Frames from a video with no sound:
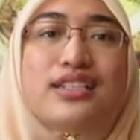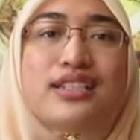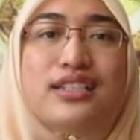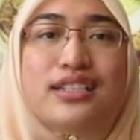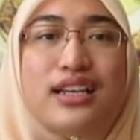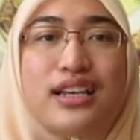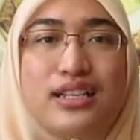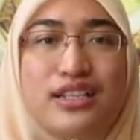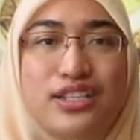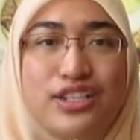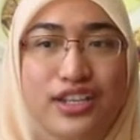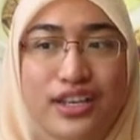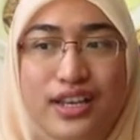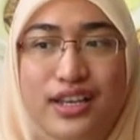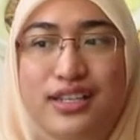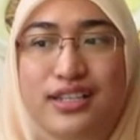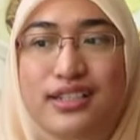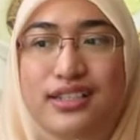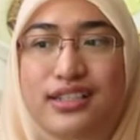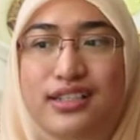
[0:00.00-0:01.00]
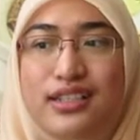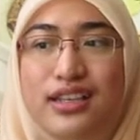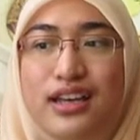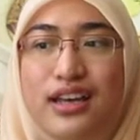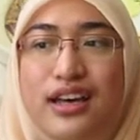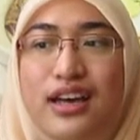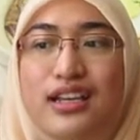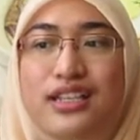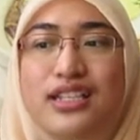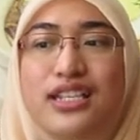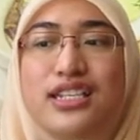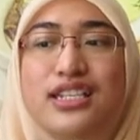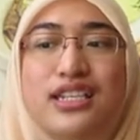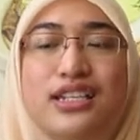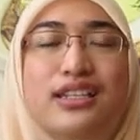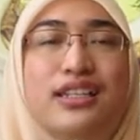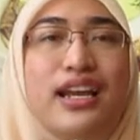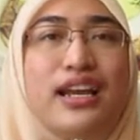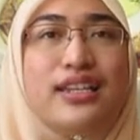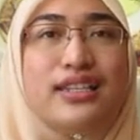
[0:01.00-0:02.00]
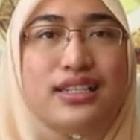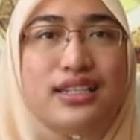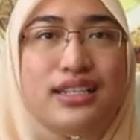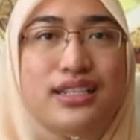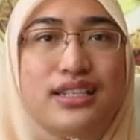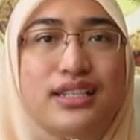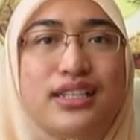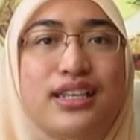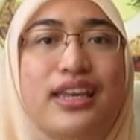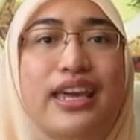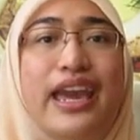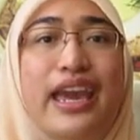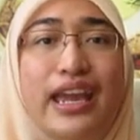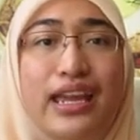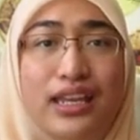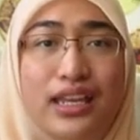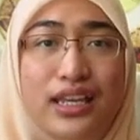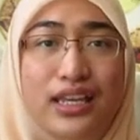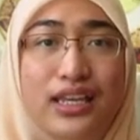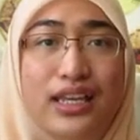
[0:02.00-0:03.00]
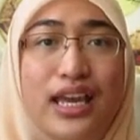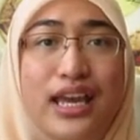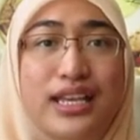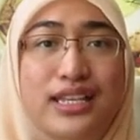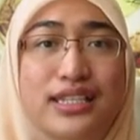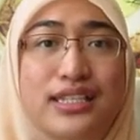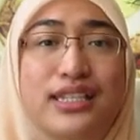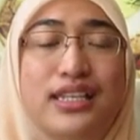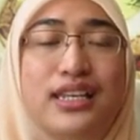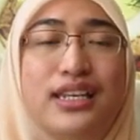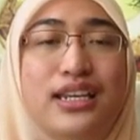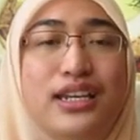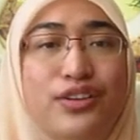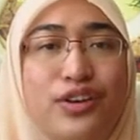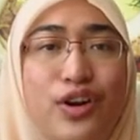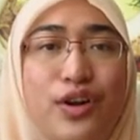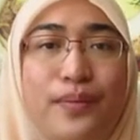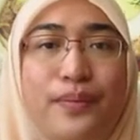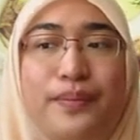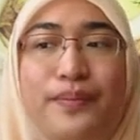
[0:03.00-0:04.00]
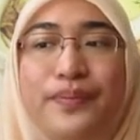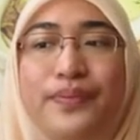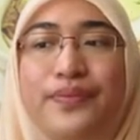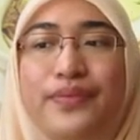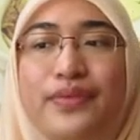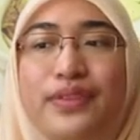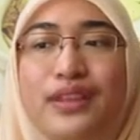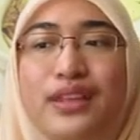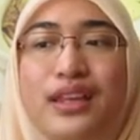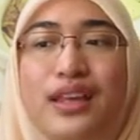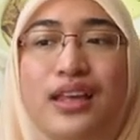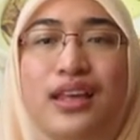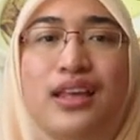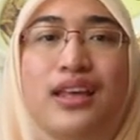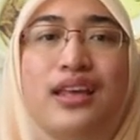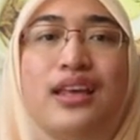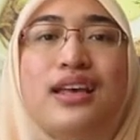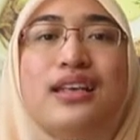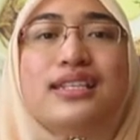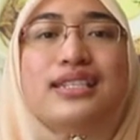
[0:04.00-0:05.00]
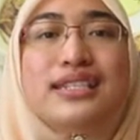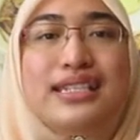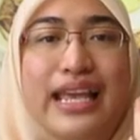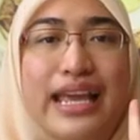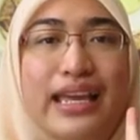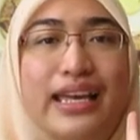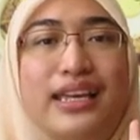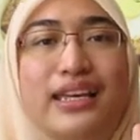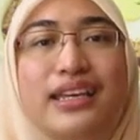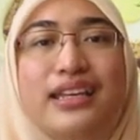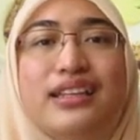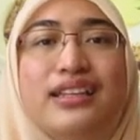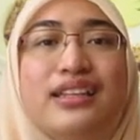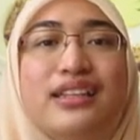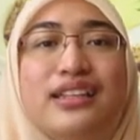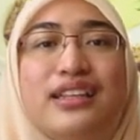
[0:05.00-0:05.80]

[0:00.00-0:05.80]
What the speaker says: such as digitizer, scanner, and CD-ROM. Second,